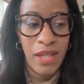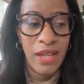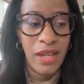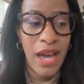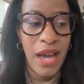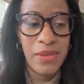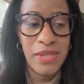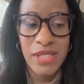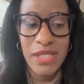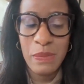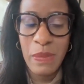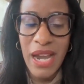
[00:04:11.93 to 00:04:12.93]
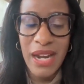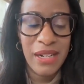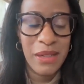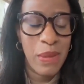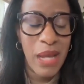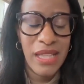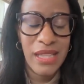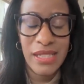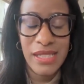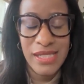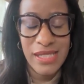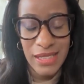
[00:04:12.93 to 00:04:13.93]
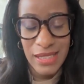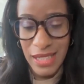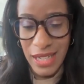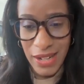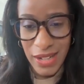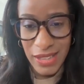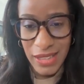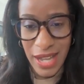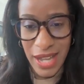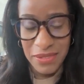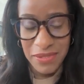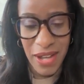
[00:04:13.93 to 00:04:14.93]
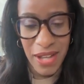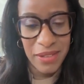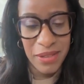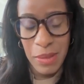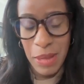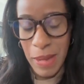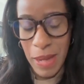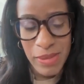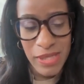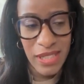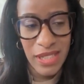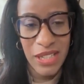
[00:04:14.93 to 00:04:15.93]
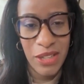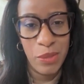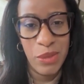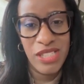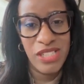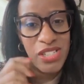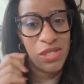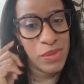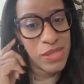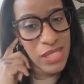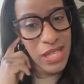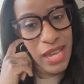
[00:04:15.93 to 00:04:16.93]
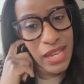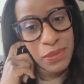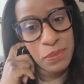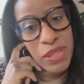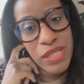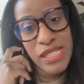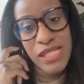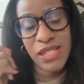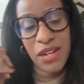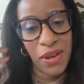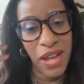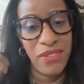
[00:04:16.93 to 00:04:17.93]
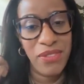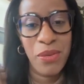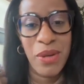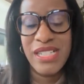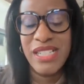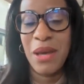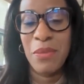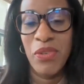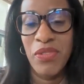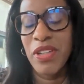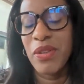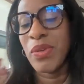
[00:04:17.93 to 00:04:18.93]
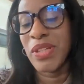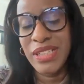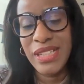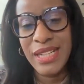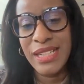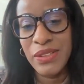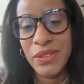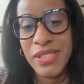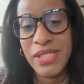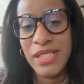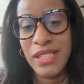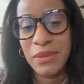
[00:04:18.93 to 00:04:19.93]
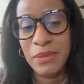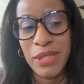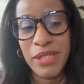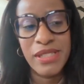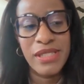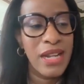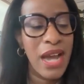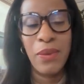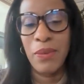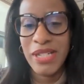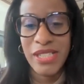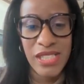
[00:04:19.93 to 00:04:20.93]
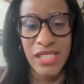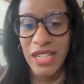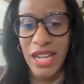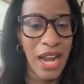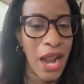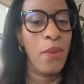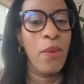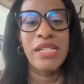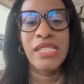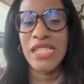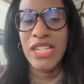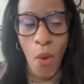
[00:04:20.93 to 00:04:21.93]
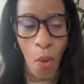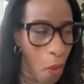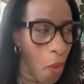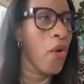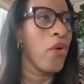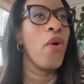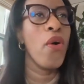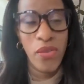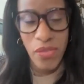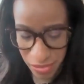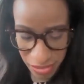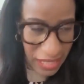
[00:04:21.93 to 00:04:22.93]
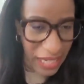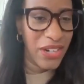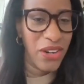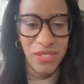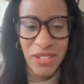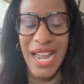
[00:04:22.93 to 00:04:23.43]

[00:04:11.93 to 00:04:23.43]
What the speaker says: I was inspired by the consigliere in The Godfather. My mom's going to kill me. She was like, please don't ever watch that movie. And what did I do as a young person? I watched it, and I watched it all over and over.